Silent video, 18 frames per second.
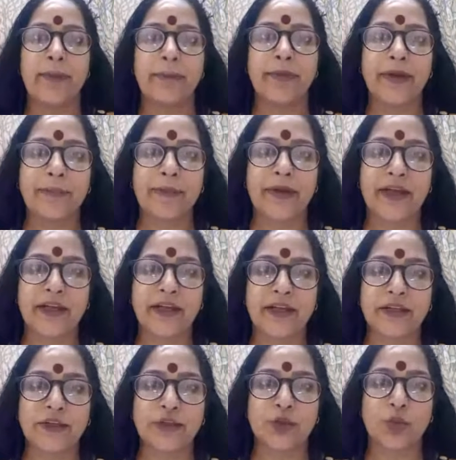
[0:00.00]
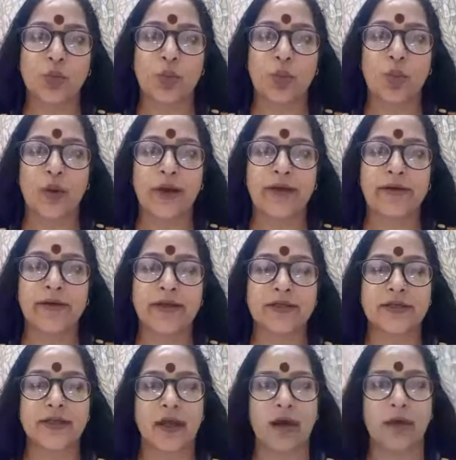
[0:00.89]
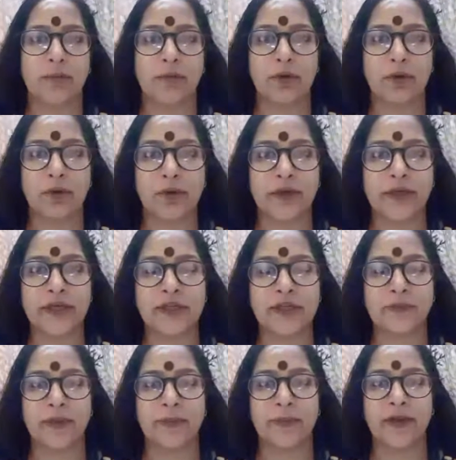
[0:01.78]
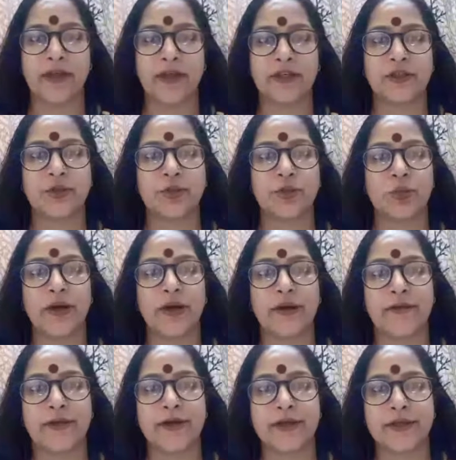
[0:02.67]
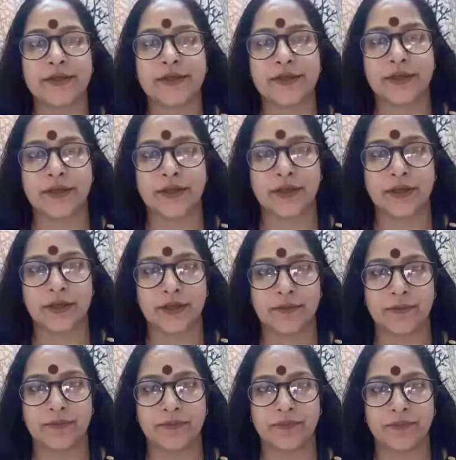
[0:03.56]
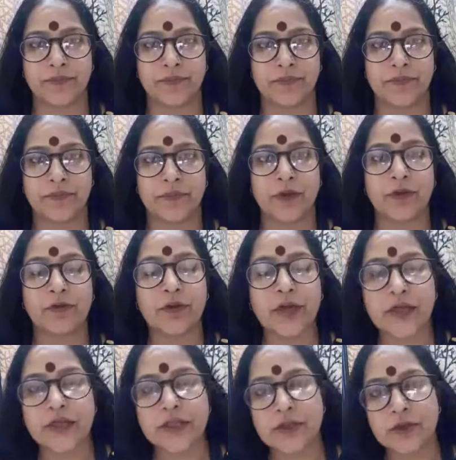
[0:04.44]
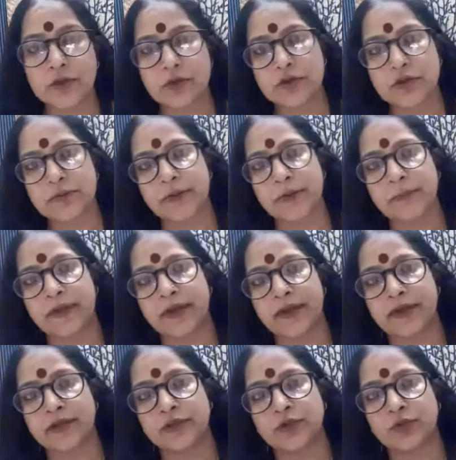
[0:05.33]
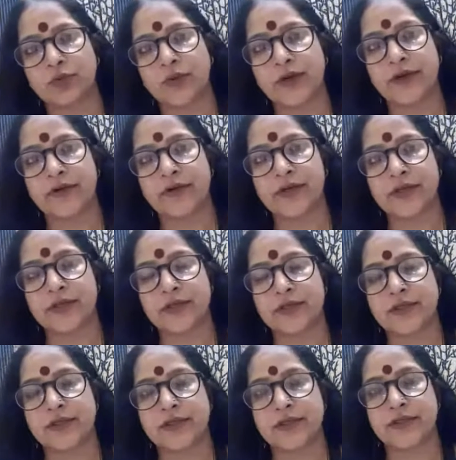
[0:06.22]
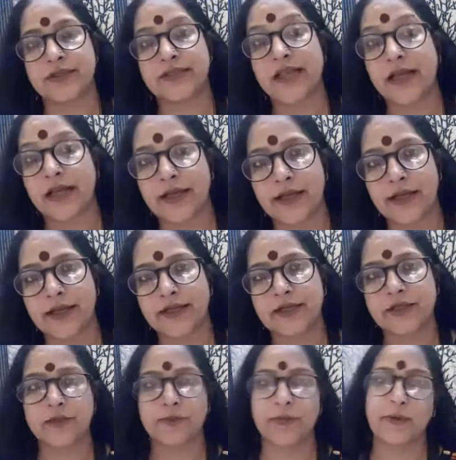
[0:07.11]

peeping into various uploadings, peeping into various videos, peeping into various sites,